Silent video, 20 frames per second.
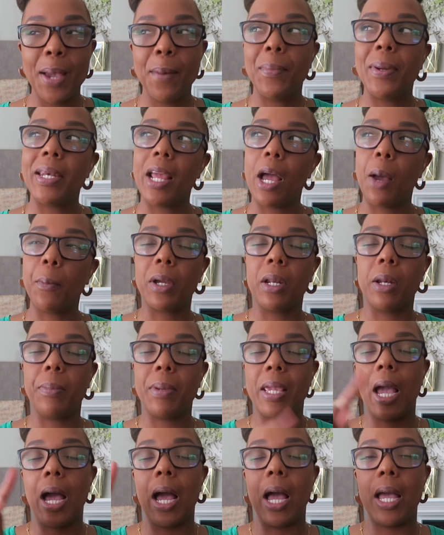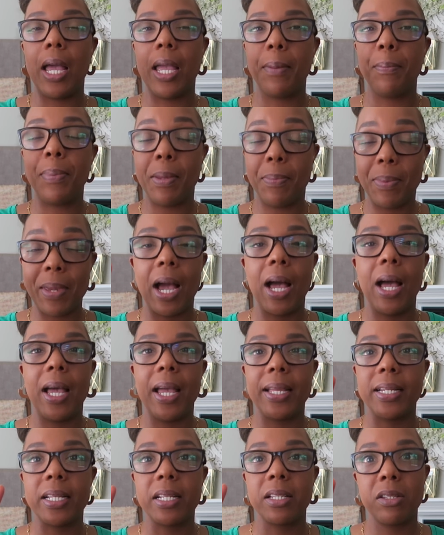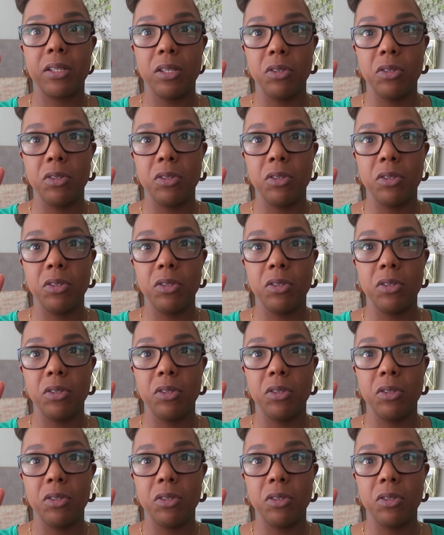but now I'm going to be behind